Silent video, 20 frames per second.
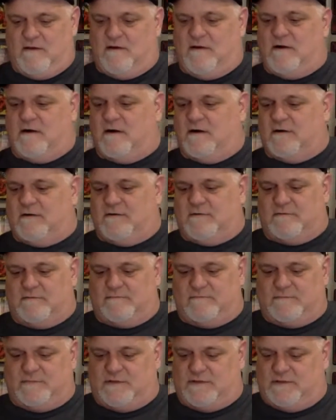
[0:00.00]

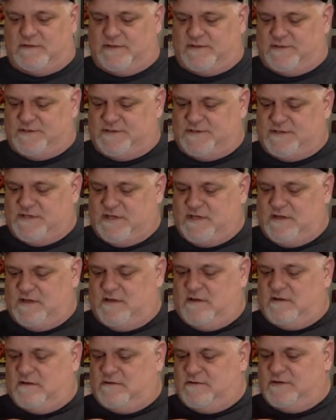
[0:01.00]
Let's
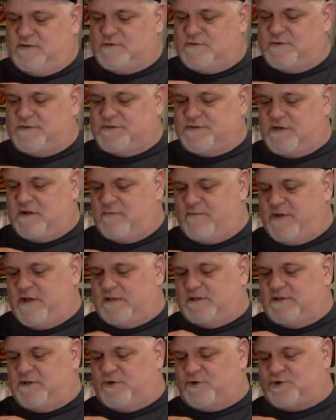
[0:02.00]
see, this one's going to be a
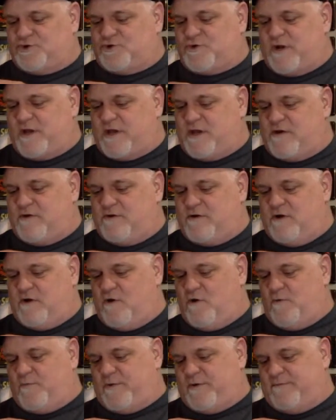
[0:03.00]
little trickier to
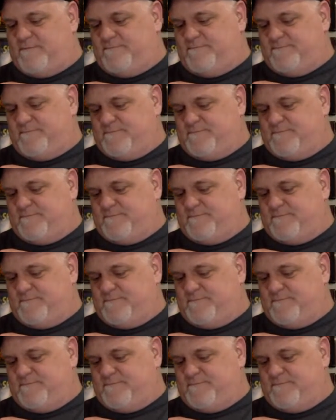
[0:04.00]
open.